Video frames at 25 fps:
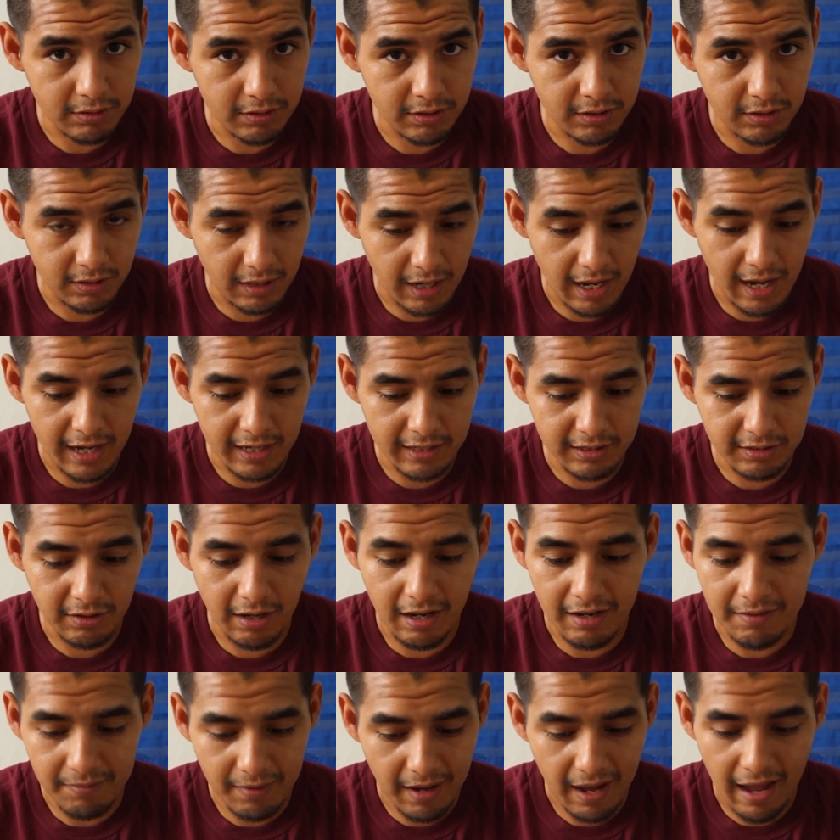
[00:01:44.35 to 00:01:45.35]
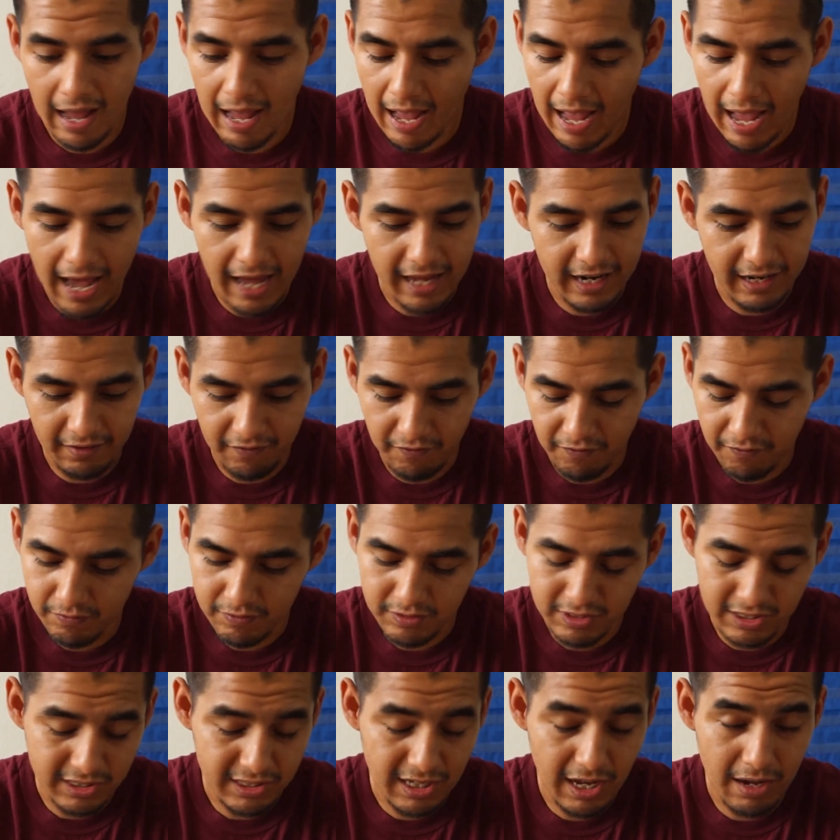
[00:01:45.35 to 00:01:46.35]
So guys, I had it
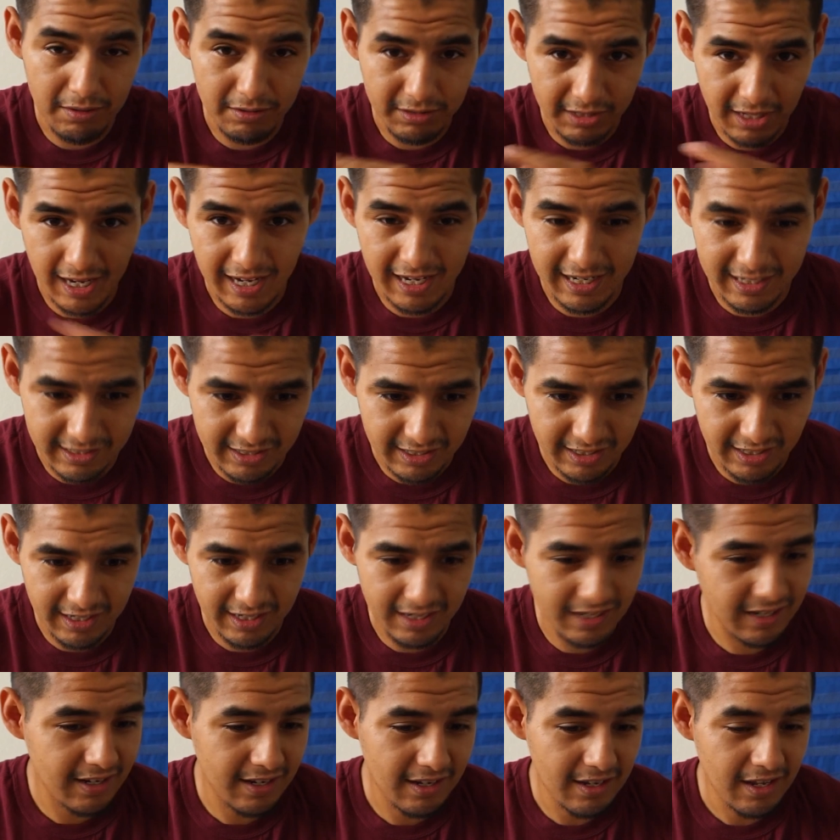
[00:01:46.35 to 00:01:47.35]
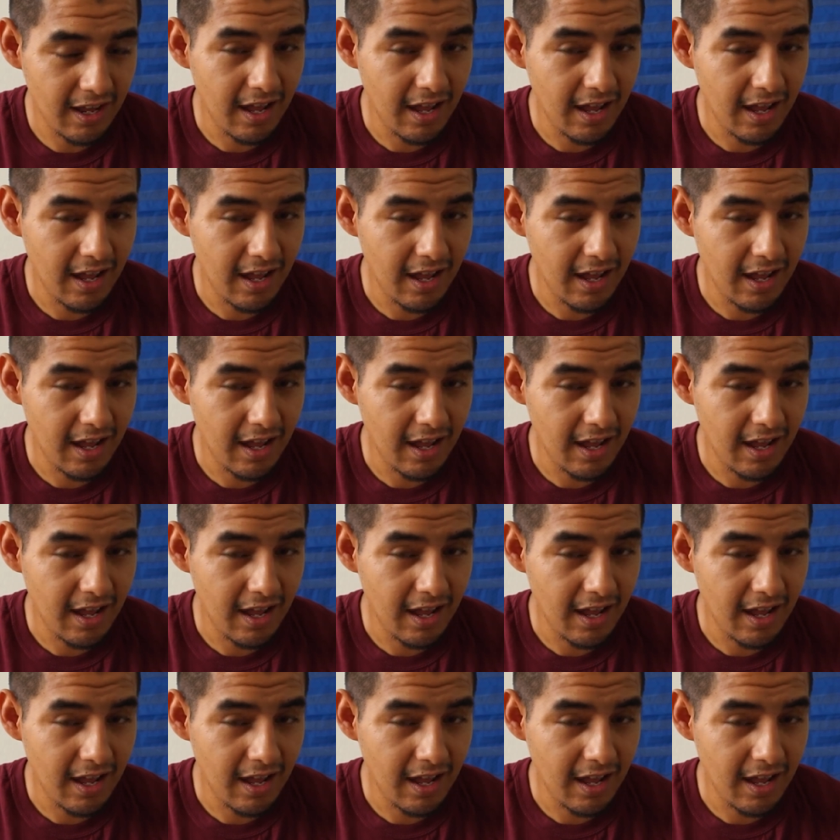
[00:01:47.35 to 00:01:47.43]
since I was 18.